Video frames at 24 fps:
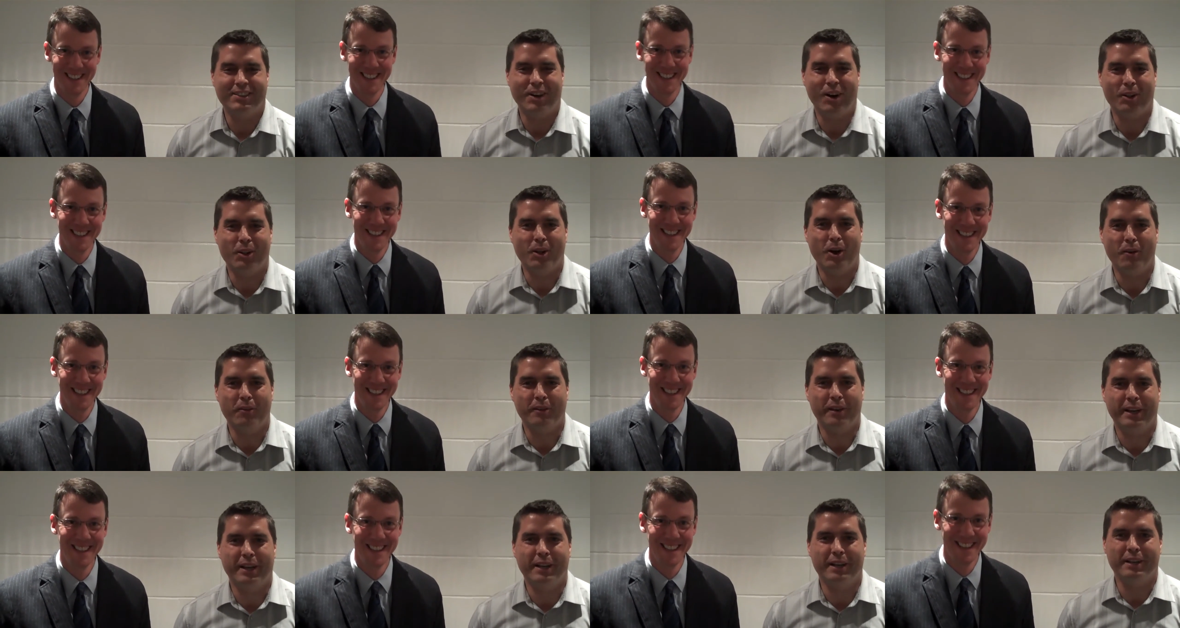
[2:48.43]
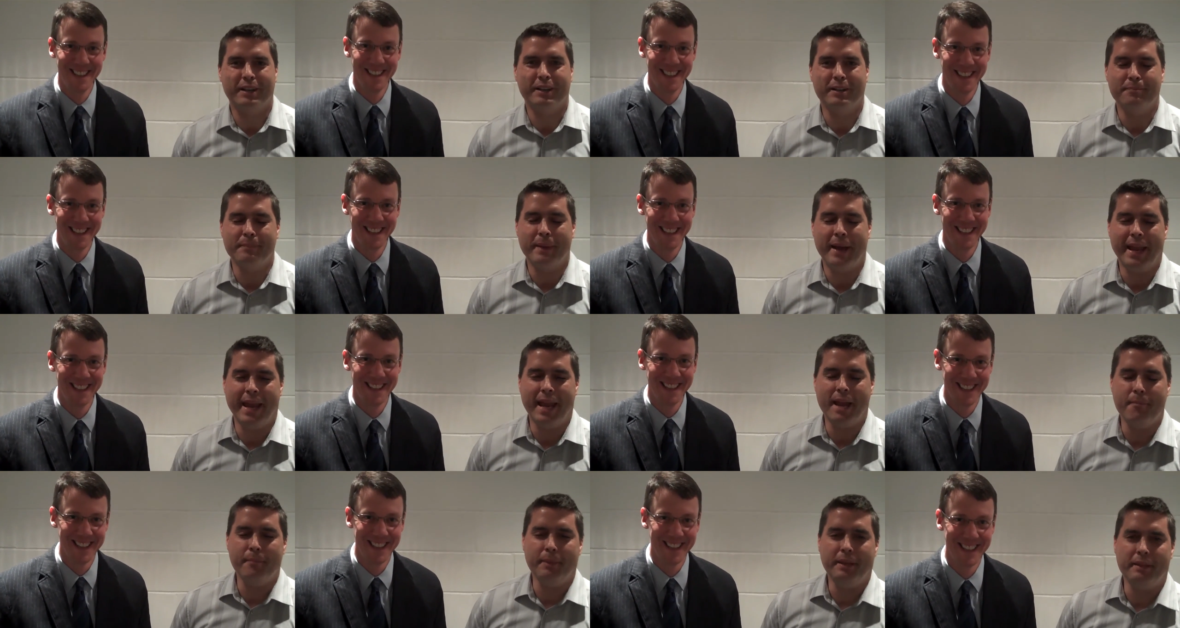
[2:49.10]
Speaker 1: it's all over here in
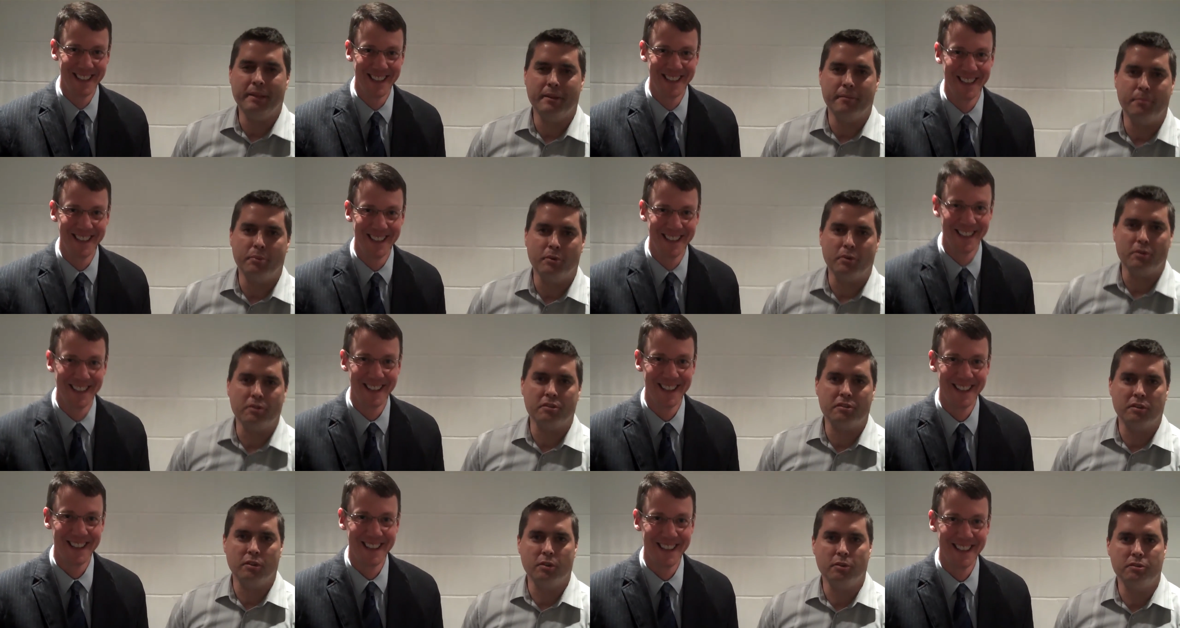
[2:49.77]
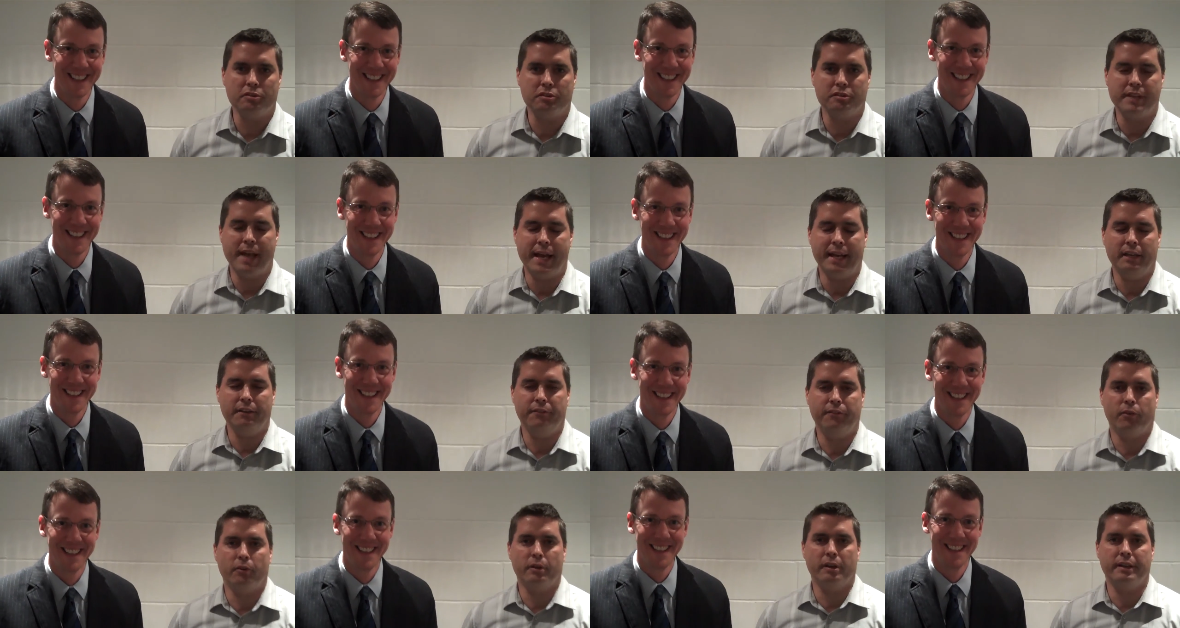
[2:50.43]
Miami. The Bulls losers
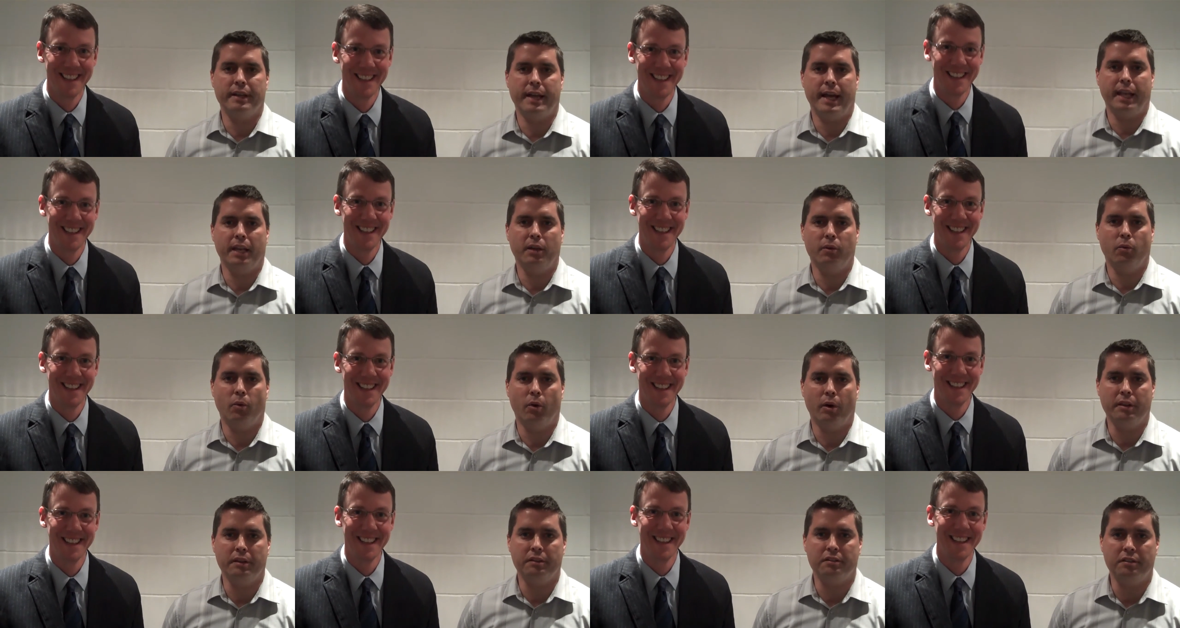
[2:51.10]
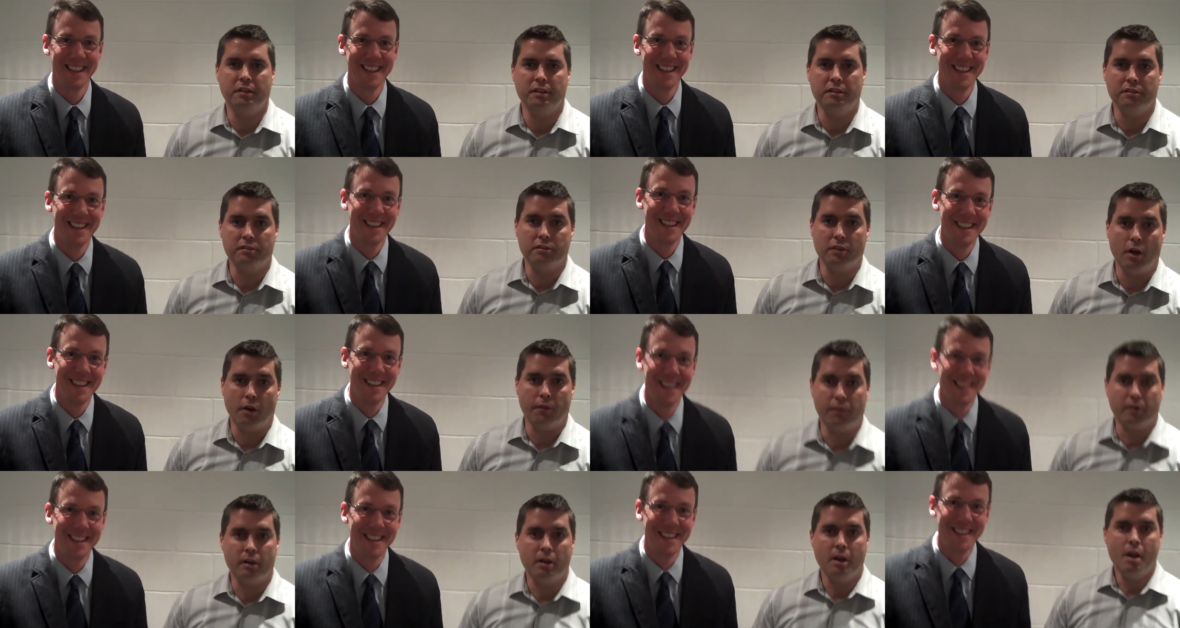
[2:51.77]
94 to 91. The season's
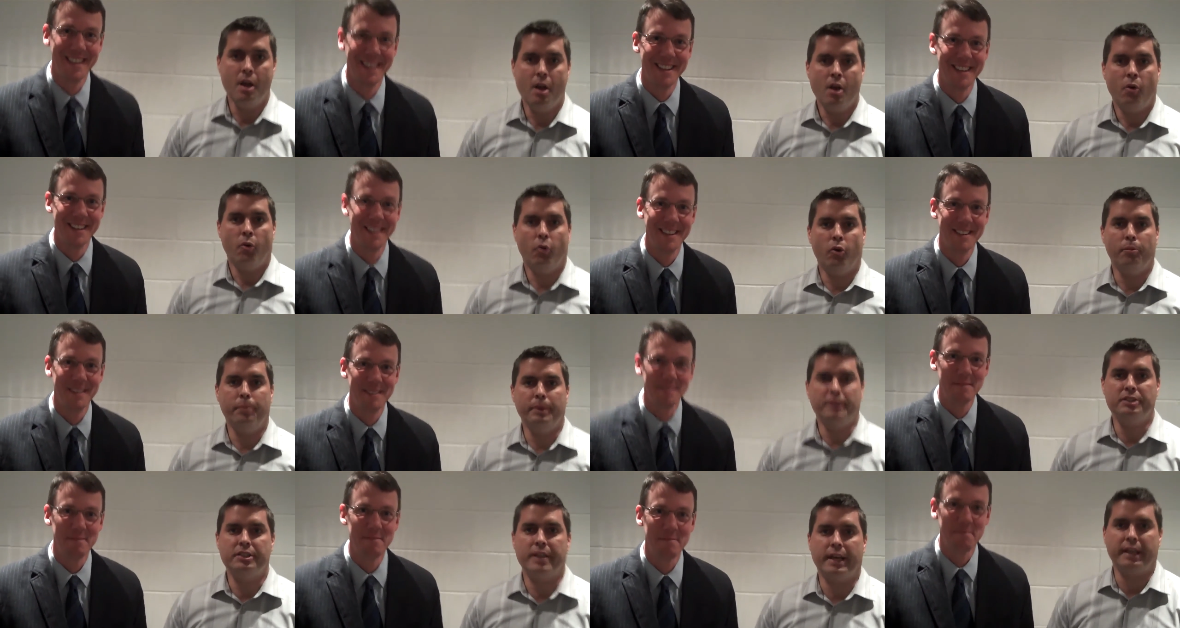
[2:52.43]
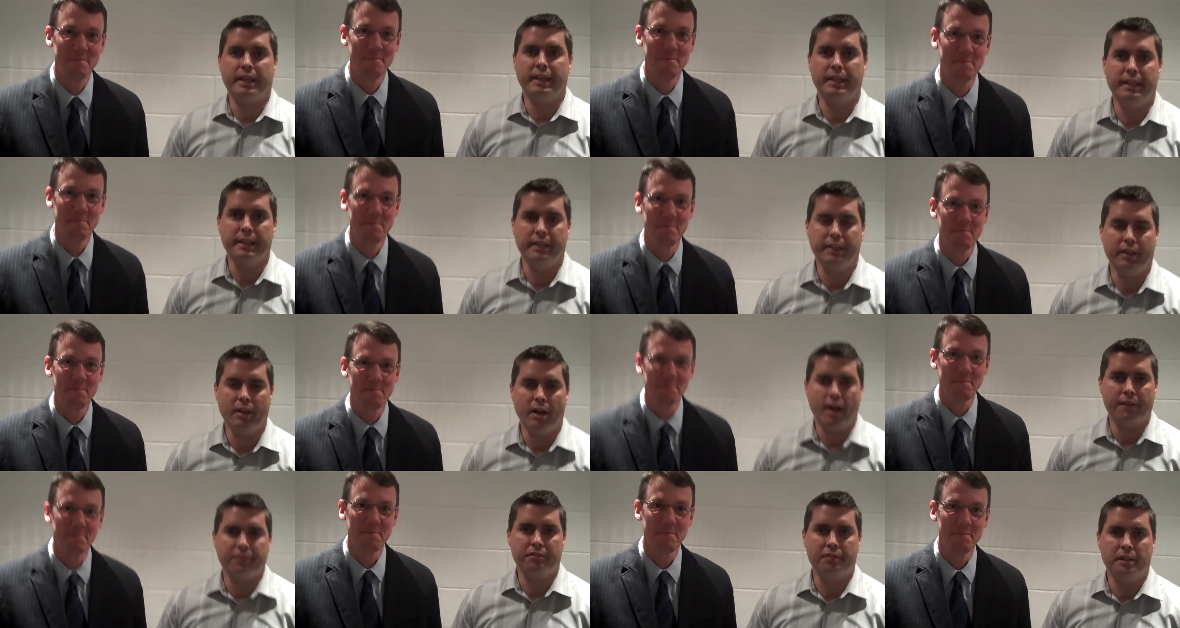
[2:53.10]
over. We'll be checking in in the
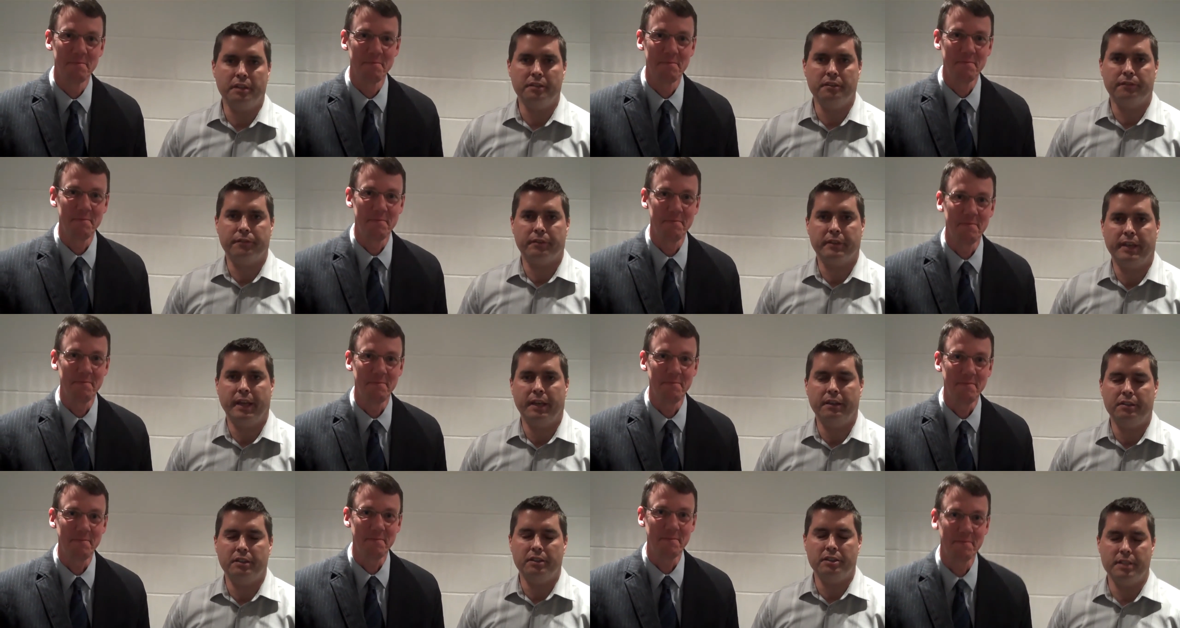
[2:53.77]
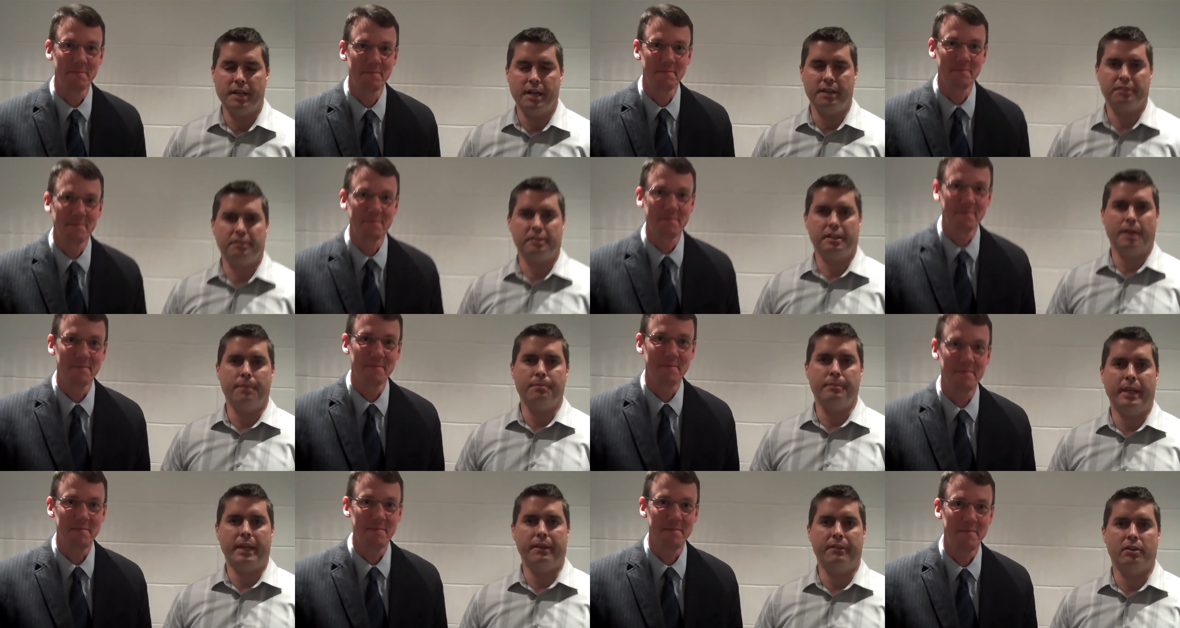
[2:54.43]
offseason. For K.C. Johnson,
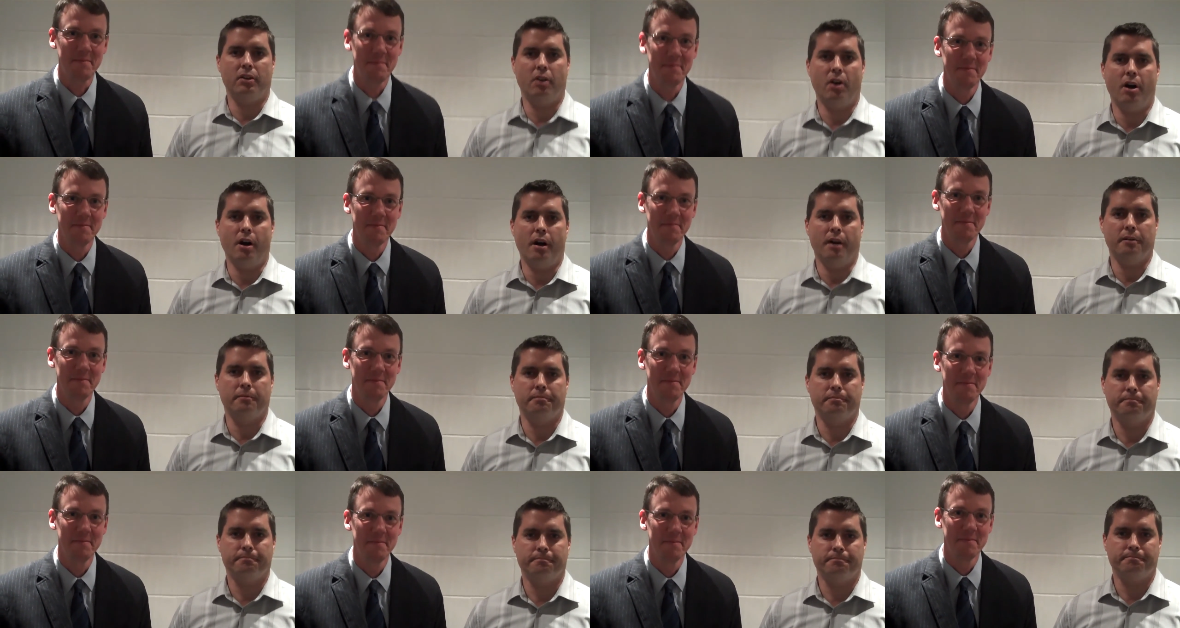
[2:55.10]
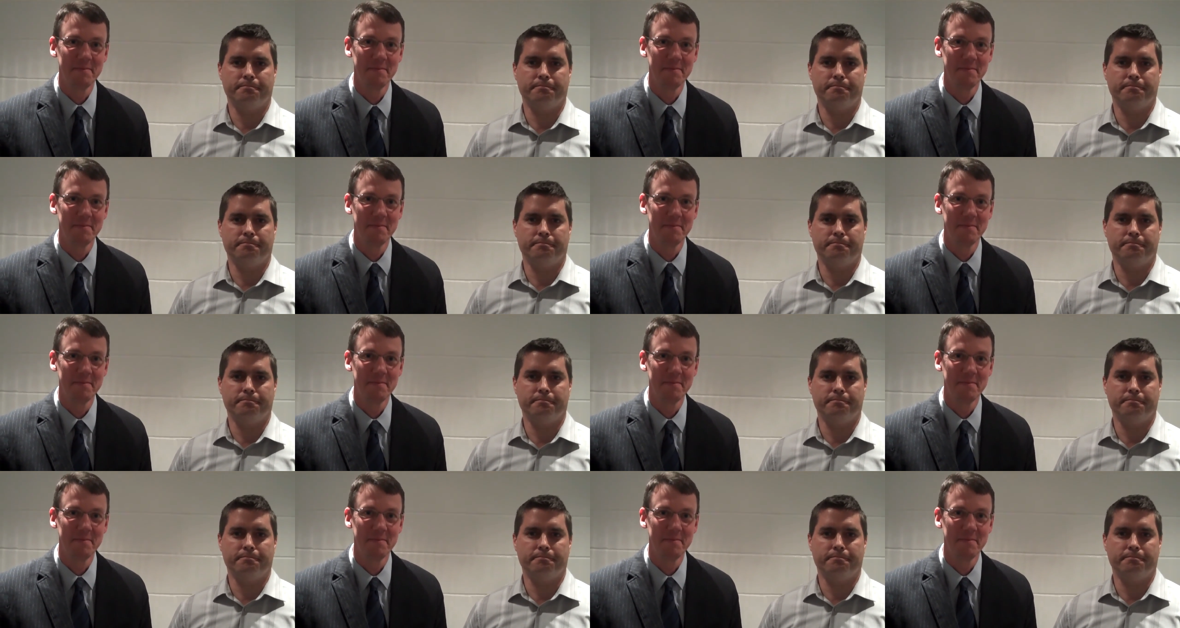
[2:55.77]
I'm David Haugh.